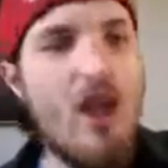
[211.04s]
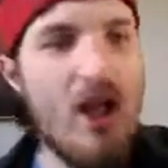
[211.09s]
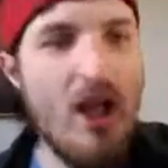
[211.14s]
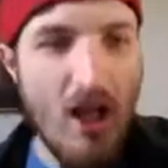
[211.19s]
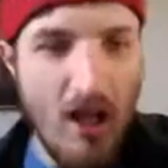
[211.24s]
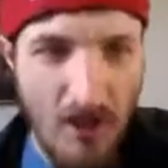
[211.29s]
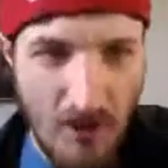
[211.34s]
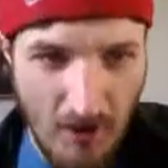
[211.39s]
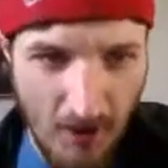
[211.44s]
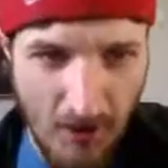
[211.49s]

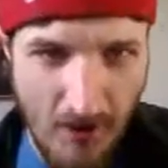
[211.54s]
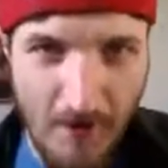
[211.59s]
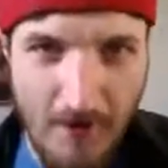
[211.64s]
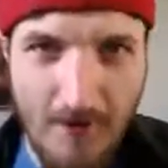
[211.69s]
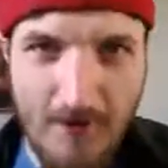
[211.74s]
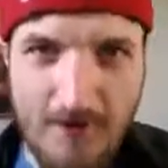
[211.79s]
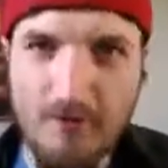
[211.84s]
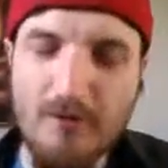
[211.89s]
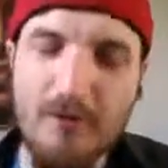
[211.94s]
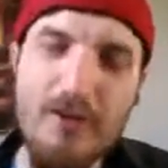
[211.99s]

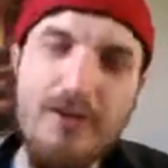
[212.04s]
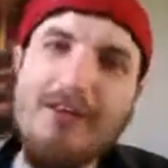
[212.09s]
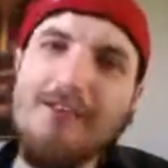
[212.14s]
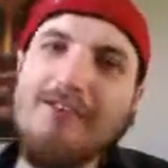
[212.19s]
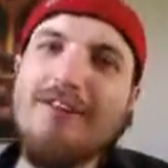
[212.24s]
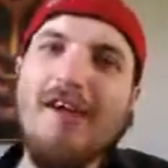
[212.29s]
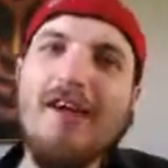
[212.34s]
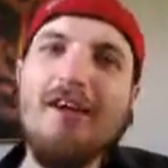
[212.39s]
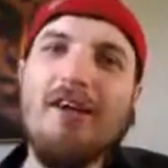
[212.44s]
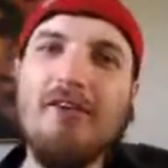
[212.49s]
I
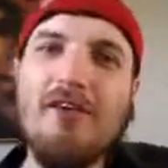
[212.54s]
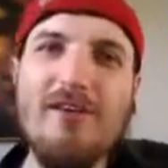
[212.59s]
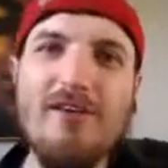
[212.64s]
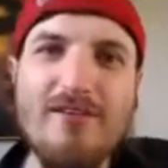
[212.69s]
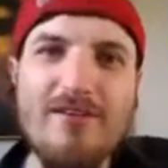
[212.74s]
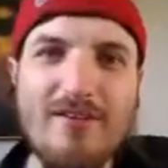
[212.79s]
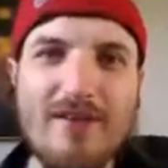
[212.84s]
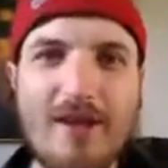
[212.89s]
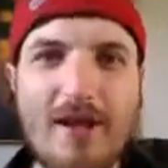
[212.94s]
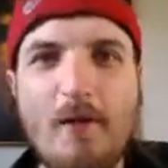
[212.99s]
digress.
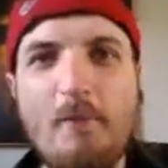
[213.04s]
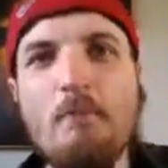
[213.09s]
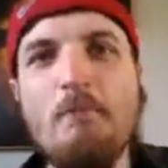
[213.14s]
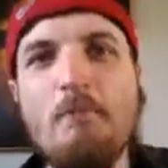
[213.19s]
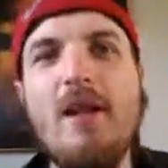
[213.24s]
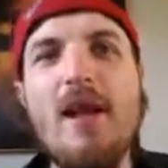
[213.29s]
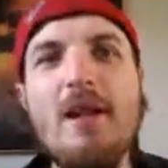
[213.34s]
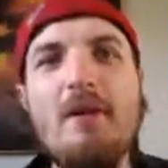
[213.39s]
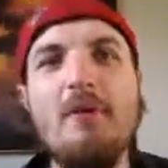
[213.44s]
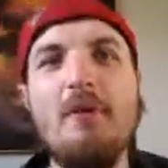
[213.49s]

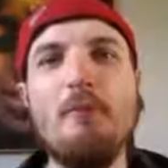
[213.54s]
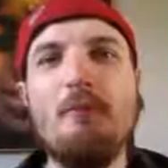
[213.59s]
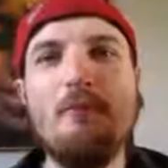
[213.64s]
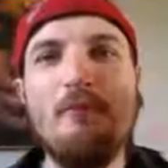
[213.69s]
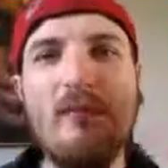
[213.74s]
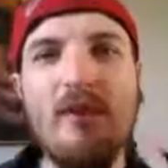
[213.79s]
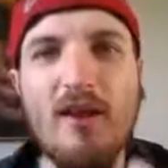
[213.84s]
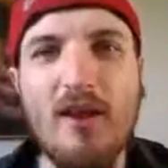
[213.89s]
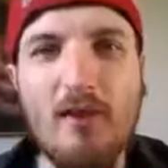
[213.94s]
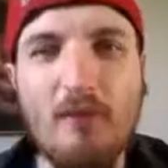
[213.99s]
Anyway,
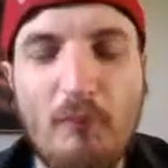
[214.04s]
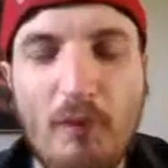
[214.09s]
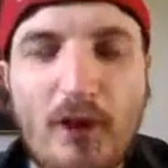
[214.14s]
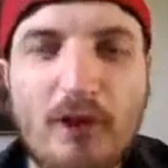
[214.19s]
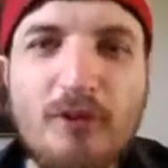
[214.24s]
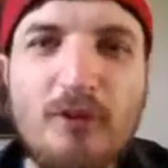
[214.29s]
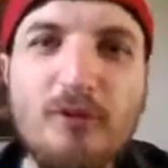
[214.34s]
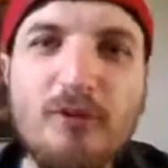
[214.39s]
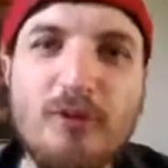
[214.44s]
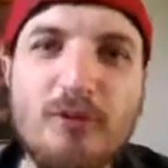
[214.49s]
Michael
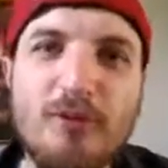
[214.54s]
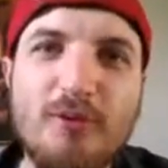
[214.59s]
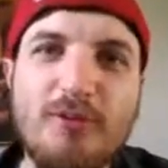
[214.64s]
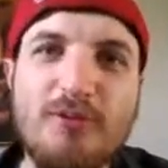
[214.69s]
Dorn,